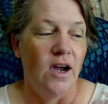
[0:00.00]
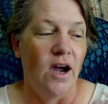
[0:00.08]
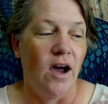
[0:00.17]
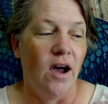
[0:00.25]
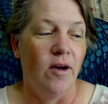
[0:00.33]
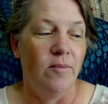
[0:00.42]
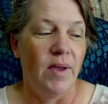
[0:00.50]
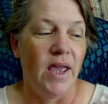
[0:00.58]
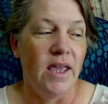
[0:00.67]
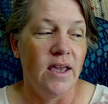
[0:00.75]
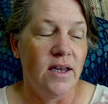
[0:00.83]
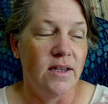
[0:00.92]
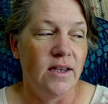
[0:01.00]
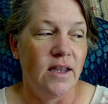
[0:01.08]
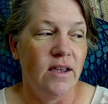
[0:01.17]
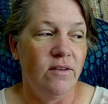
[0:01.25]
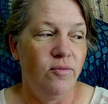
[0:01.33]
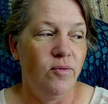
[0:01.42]
And
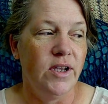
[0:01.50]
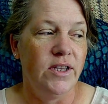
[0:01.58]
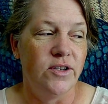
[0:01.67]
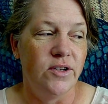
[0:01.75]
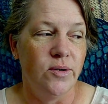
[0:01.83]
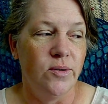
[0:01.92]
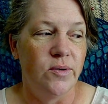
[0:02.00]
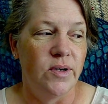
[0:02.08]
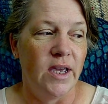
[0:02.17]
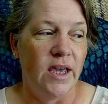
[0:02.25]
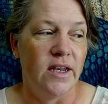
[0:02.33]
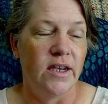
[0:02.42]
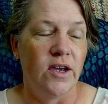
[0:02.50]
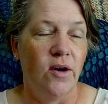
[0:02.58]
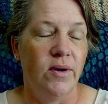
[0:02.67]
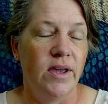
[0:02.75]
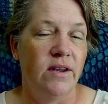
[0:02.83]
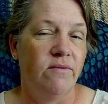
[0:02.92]
if we do get it
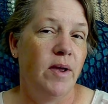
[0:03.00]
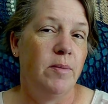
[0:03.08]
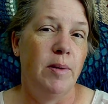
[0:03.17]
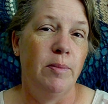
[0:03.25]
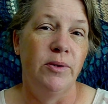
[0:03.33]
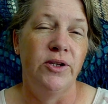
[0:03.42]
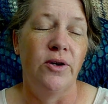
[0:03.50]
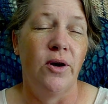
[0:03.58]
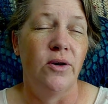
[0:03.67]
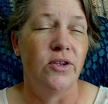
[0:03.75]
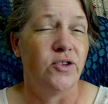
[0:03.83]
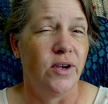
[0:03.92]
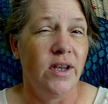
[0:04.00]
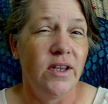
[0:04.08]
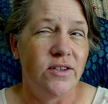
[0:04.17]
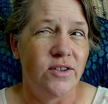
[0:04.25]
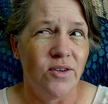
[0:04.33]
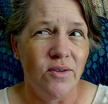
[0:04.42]
going and invite people to join
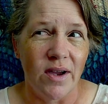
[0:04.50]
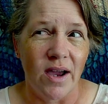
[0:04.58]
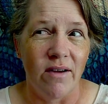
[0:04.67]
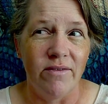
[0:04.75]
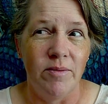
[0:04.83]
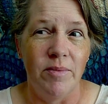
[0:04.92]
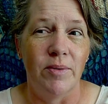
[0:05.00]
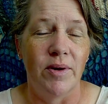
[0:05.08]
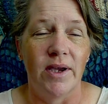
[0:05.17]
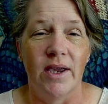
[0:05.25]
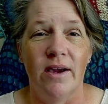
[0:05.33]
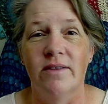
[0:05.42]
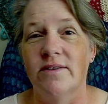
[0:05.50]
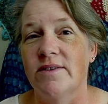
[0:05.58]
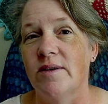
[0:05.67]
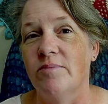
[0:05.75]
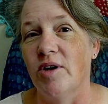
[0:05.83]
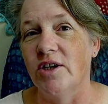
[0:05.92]
us, you don't have to be working on the
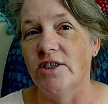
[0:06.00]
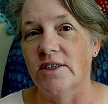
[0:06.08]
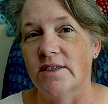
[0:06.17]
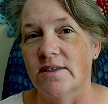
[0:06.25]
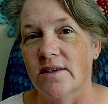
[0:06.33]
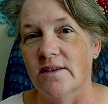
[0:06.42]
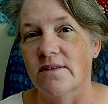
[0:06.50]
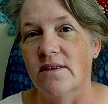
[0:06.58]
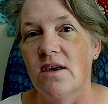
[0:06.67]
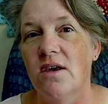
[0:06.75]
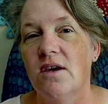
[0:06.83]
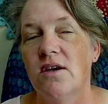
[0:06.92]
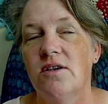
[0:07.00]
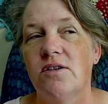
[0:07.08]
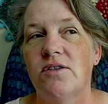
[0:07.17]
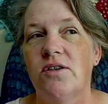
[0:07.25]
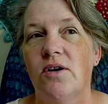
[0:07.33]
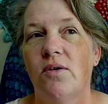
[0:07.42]
same project as us.
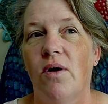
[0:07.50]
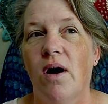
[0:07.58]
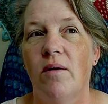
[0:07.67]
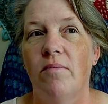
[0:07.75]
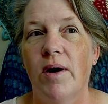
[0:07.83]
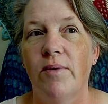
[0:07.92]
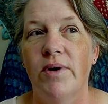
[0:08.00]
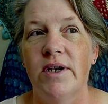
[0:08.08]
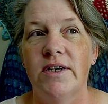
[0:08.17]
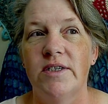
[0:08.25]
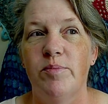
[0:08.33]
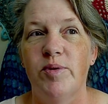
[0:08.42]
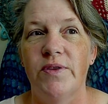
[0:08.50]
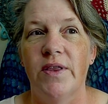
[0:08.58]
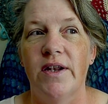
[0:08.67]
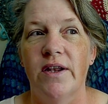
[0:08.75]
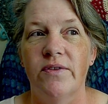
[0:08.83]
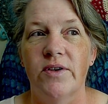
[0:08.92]
So I wanted to put
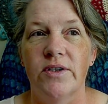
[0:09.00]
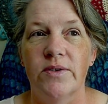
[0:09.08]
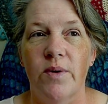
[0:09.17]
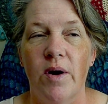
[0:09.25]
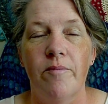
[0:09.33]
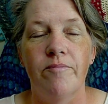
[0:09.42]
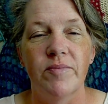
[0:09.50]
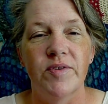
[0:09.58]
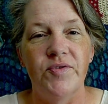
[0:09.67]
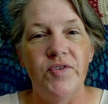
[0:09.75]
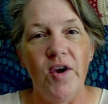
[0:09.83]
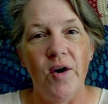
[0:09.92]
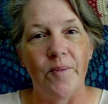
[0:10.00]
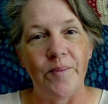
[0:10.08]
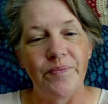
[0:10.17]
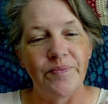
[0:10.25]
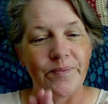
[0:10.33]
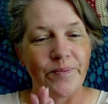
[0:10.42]
that out there as well. So
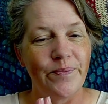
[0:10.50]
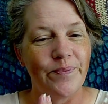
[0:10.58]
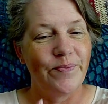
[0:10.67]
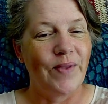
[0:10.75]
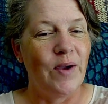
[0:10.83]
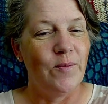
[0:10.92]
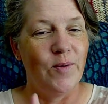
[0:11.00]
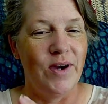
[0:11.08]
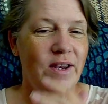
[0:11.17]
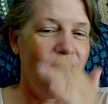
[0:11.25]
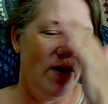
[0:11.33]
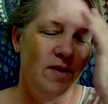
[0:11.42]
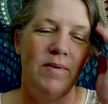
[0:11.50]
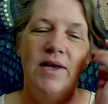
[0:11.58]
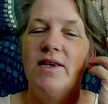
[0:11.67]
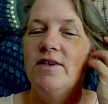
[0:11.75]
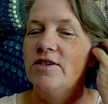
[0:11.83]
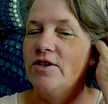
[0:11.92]
what have I
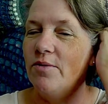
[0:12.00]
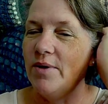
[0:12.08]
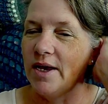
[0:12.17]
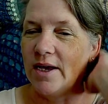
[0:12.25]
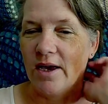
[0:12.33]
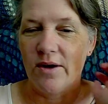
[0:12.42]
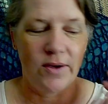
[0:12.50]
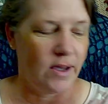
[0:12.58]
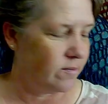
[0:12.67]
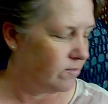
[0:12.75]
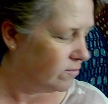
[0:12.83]
been doing? Okay.